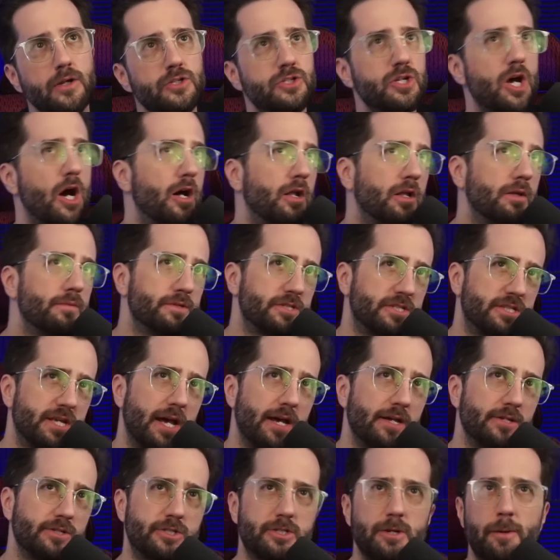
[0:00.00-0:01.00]
Solemn
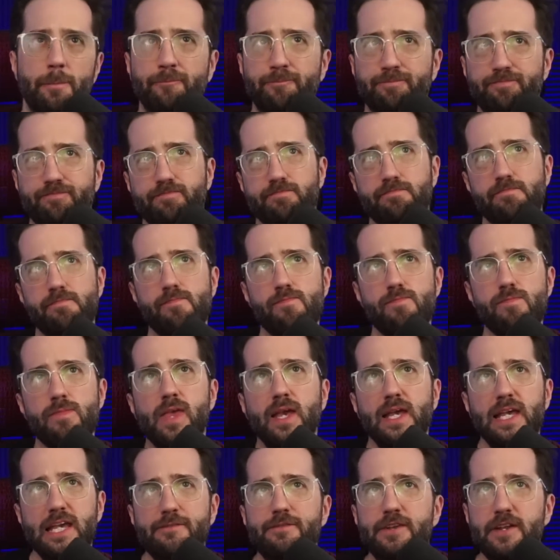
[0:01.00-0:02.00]
says,
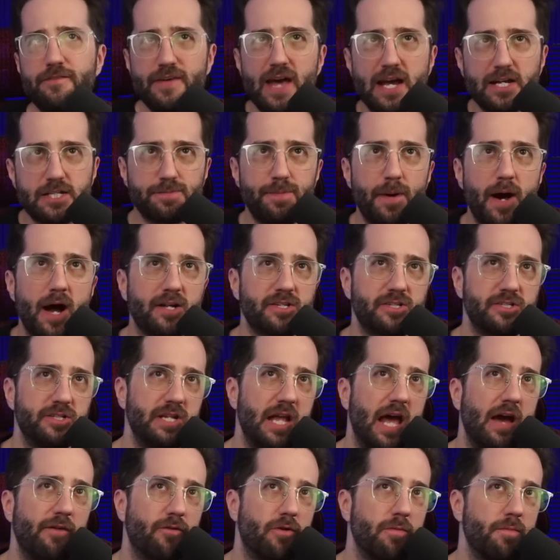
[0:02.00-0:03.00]
even if Xbox
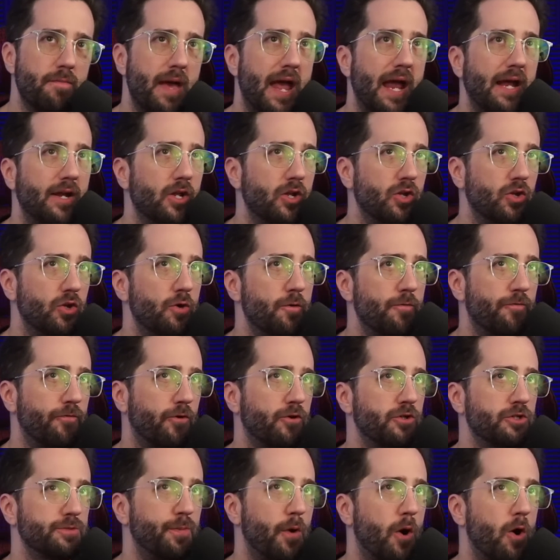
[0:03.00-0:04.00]
never made a new
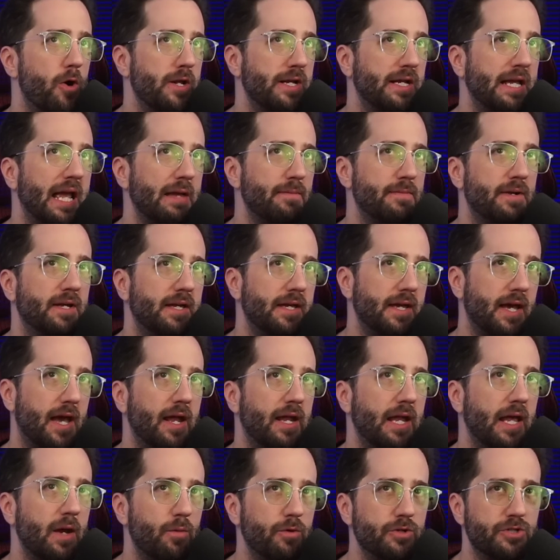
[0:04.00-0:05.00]
first-party game
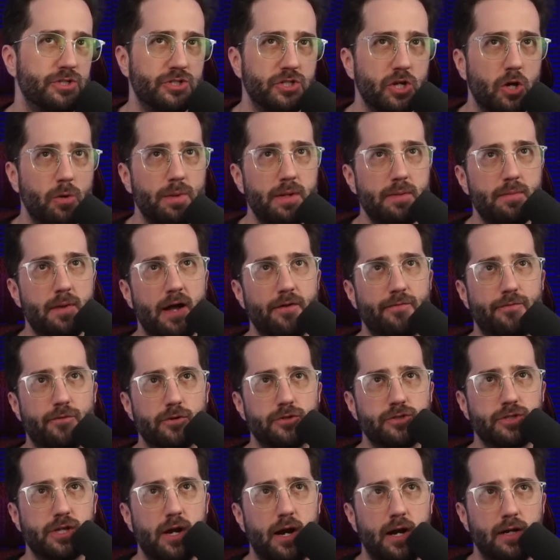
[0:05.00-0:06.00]
again, it would still be my
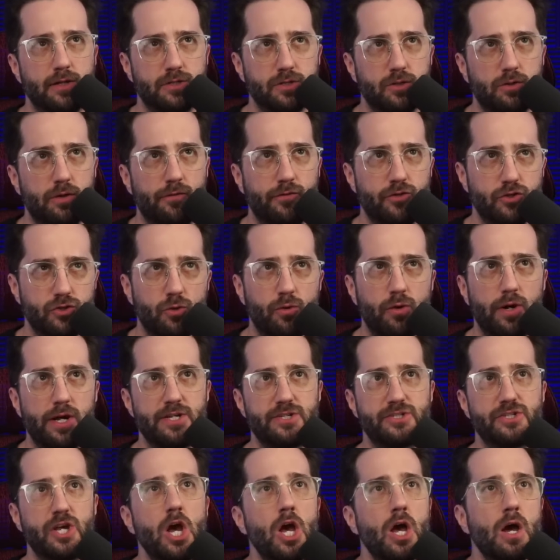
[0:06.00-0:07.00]
first console of
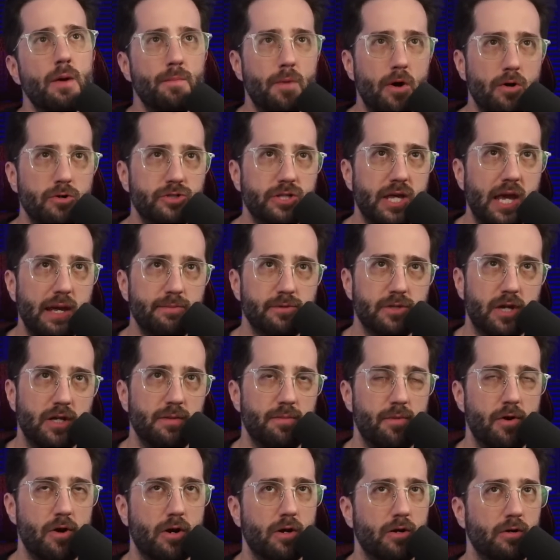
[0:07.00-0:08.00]
choice. Most games on
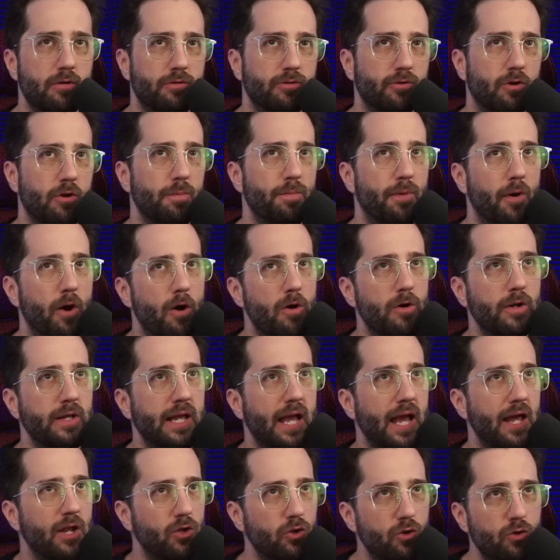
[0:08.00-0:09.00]
the market are
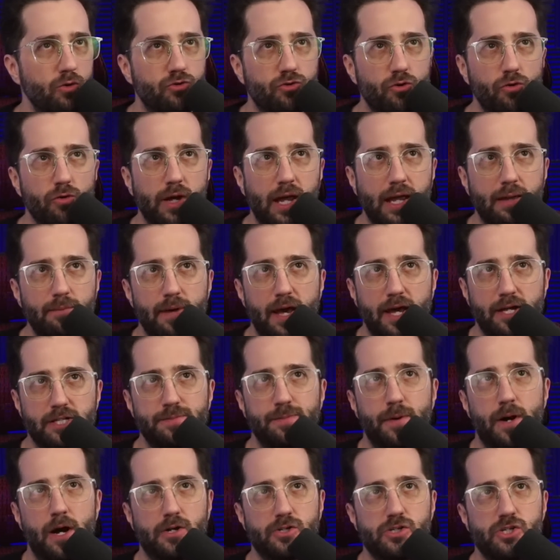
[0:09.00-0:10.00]
third-party, and neutral game
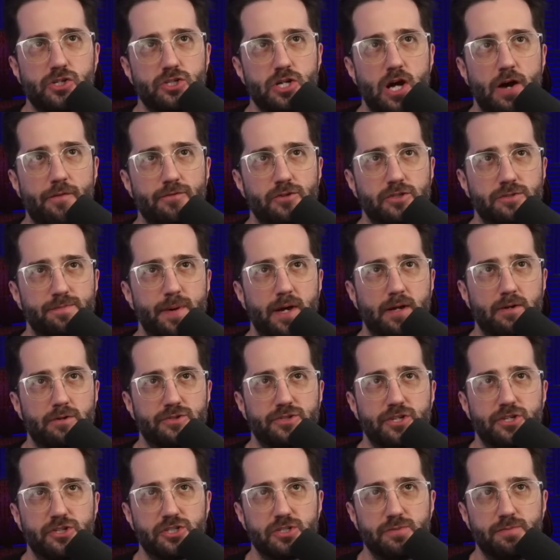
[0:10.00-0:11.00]
Xbox just offers better
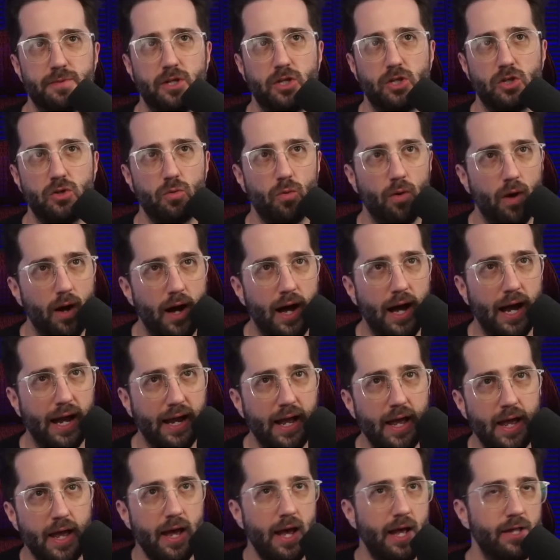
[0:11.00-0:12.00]
system and
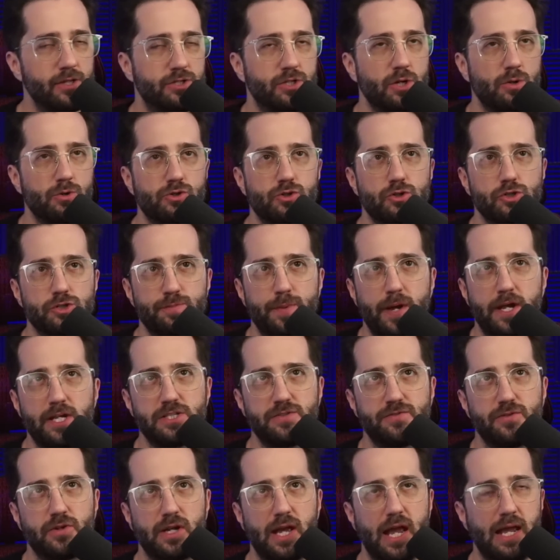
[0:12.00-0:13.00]
UI and social
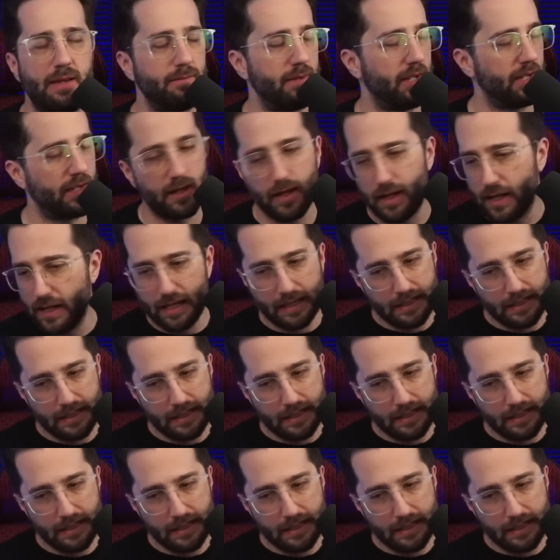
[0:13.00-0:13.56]
space for gaming.